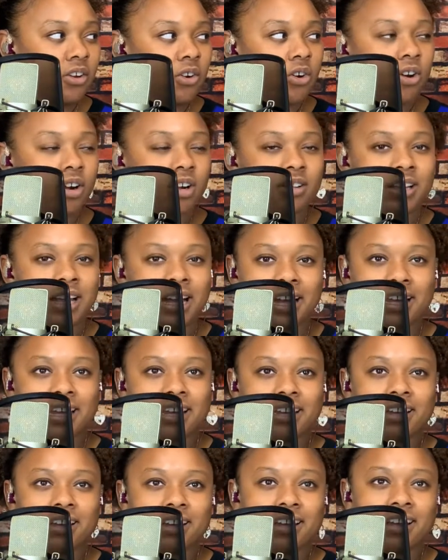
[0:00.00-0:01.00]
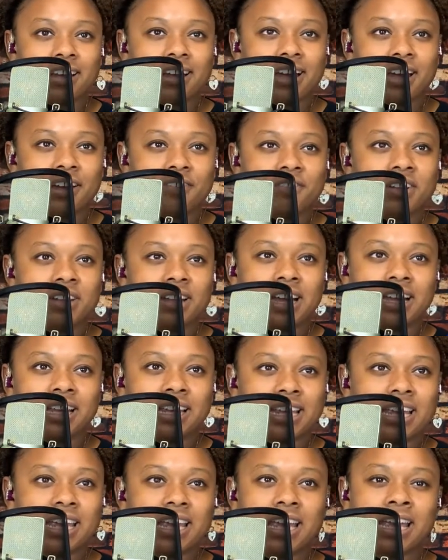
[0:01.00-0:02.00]
Or like, I feel like
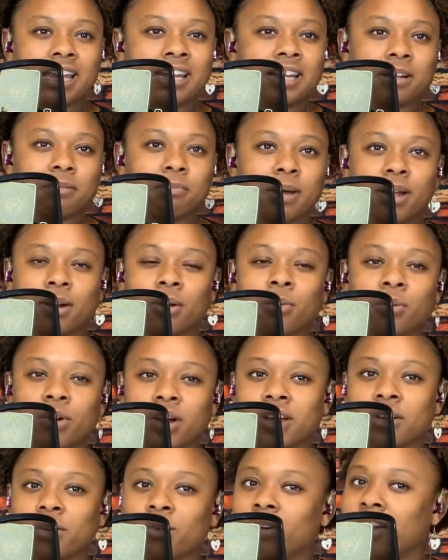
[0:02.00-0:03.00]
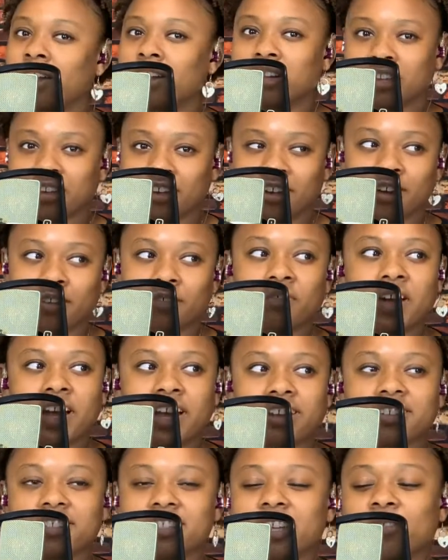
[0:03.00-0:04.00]
it doesn't matter where you are. You're going to find
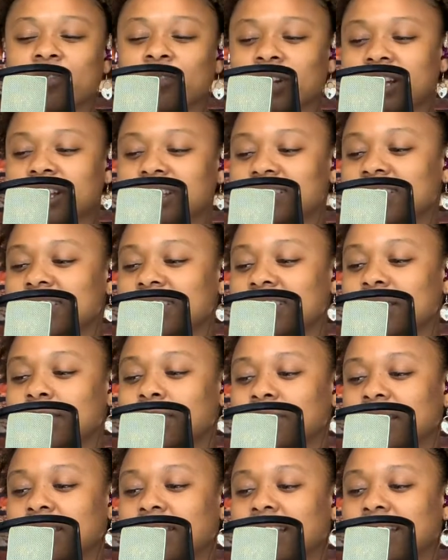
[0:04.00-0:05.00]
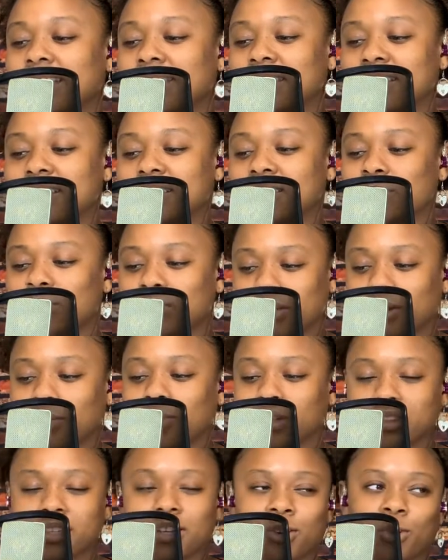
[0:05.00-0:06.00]
yourself running into something like this when you're
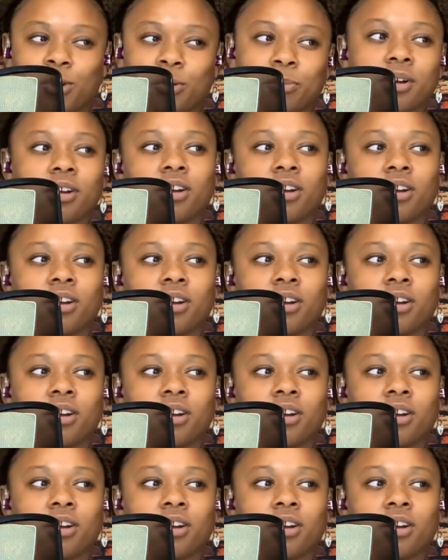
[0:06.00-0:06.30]
with a group of